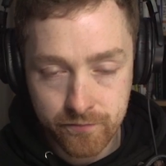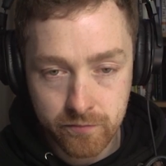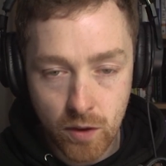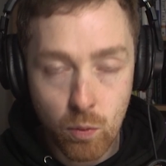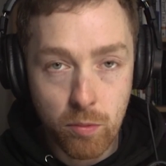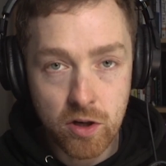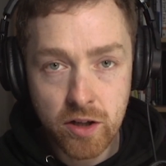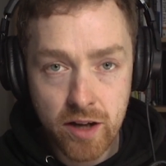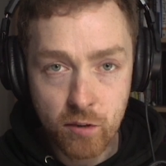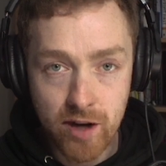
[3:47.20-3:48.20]
What we're
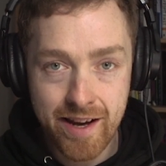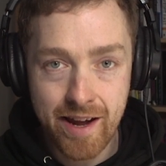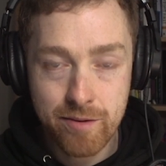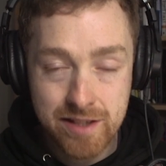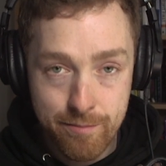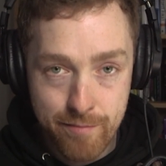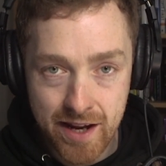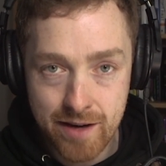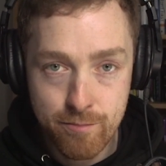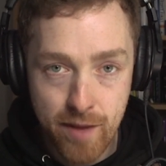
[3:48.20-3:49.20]
looking at right now is the
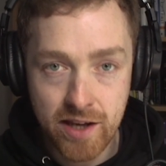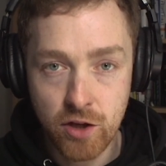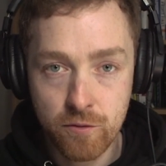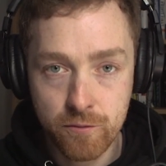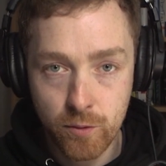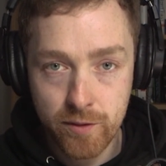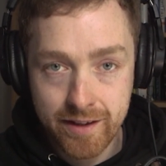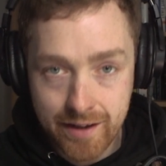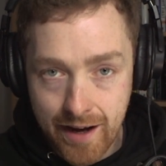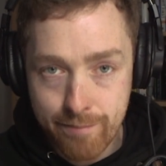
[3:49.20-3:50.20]
main menu for the
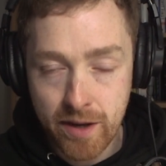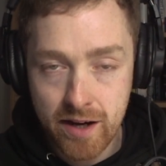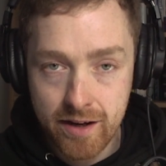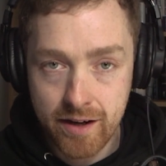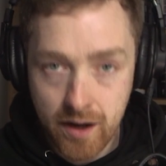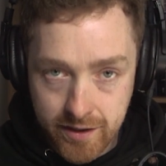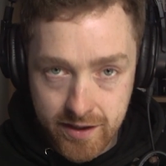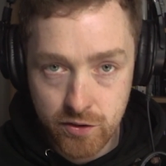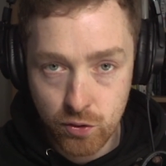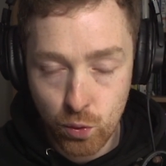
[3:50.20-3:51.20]
GAP
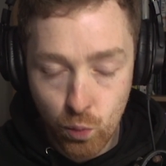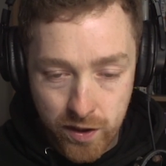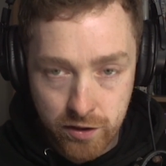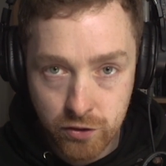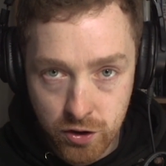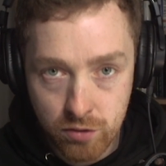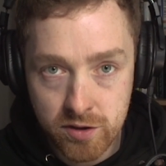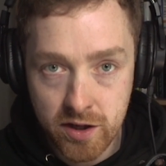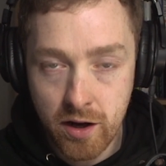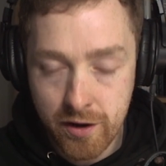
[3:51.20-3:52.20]
IID tool when you're using
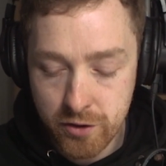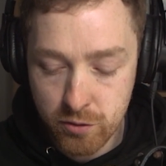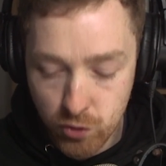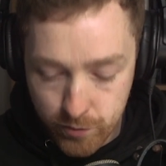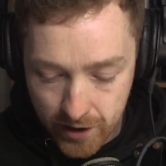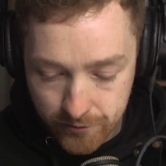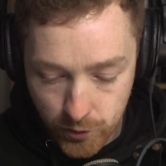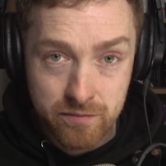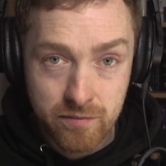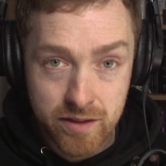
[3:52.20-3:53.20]
it on your mobile
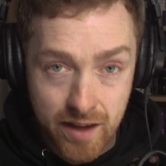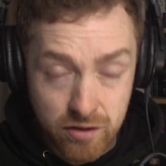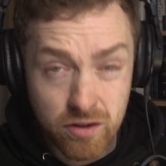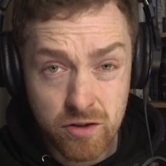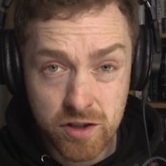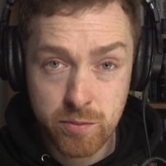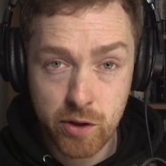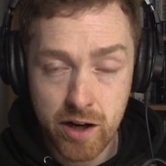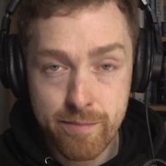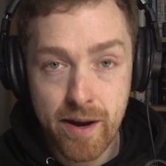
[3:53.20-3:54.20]
phone. Now you can use it with your
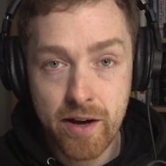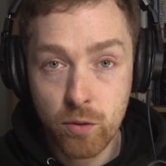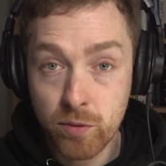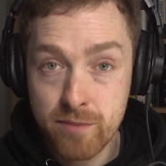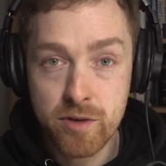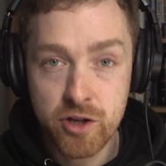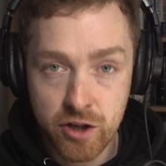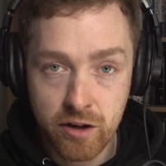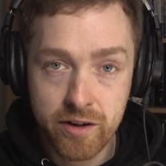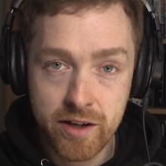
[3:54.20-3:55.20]
iPad or with the
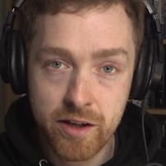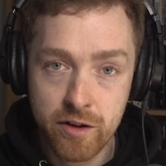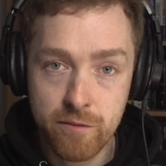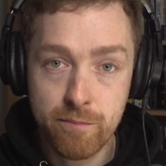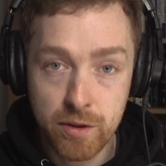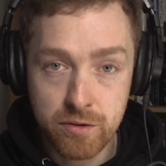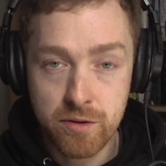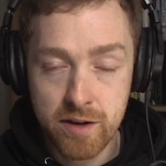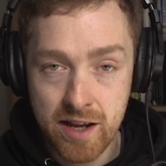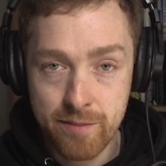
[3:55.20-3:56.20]
majority of
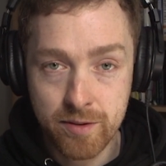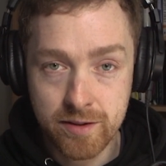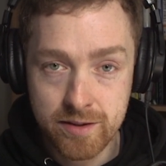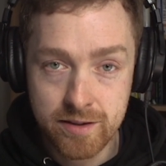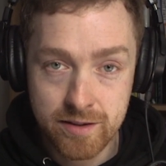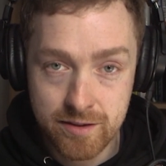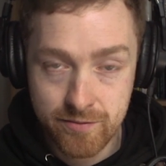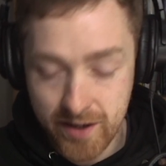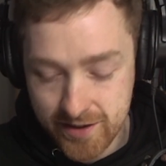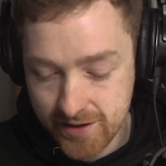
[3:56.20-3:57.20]
Bluetooth enabled
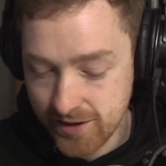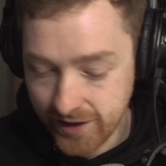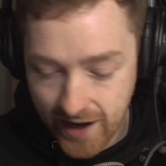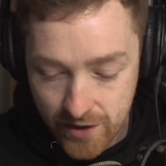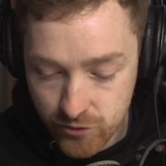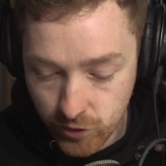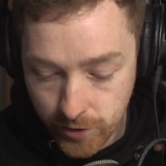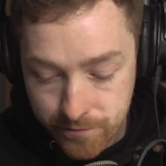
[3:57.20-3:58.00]
devices like Android,